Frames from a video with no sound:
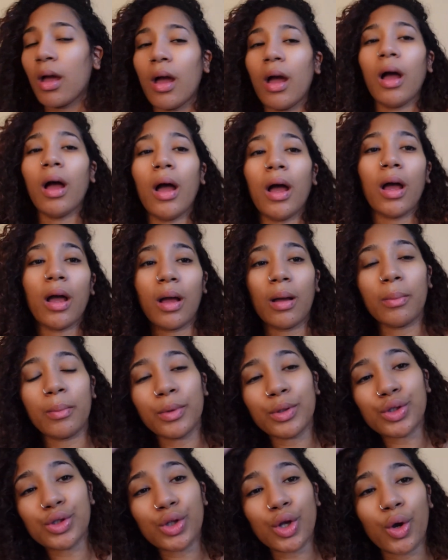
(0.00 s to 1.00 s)
um,
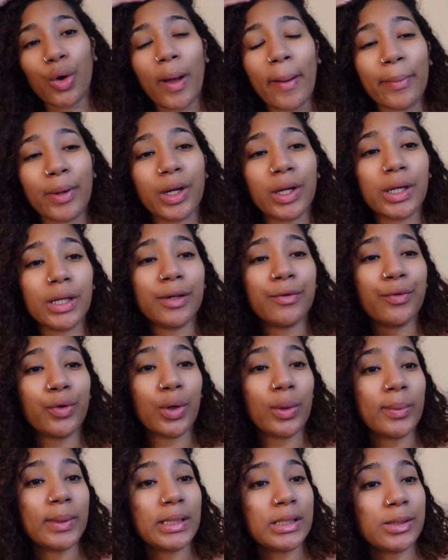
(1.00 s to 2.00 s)
so I'm currently
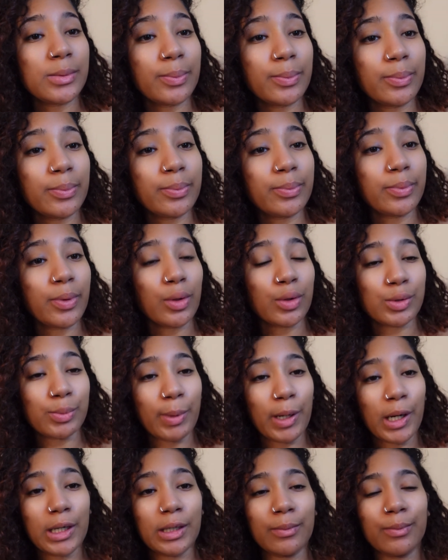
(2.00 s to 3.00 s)
four weeks
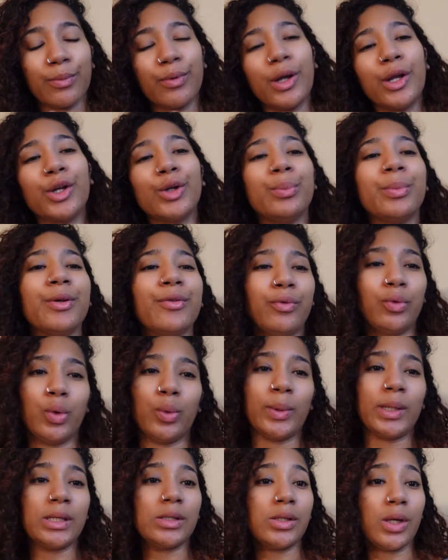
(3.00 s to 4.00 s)
postpartum. It'll be four
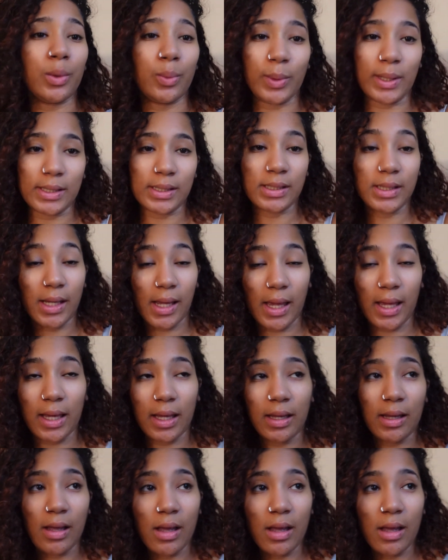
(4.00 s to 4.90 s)
weeks on Wednesday.